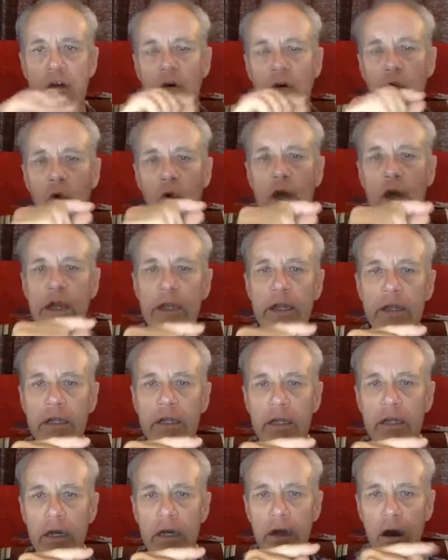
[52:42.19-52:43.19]
what
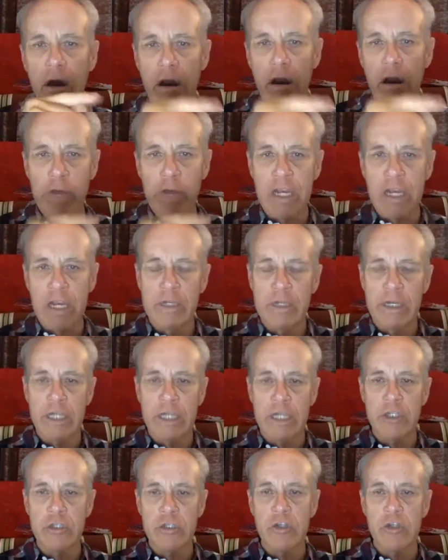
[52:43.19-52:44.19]
our
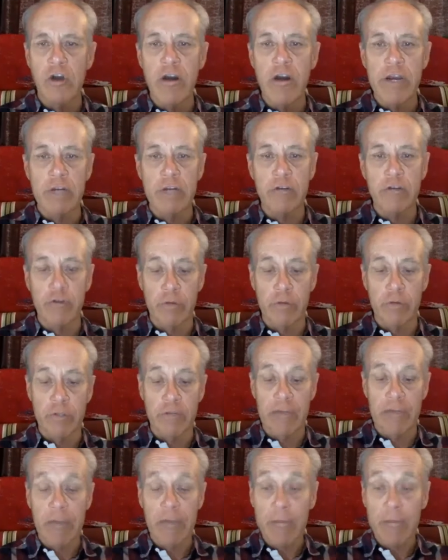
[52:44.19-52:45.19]
recommendations are in terms of how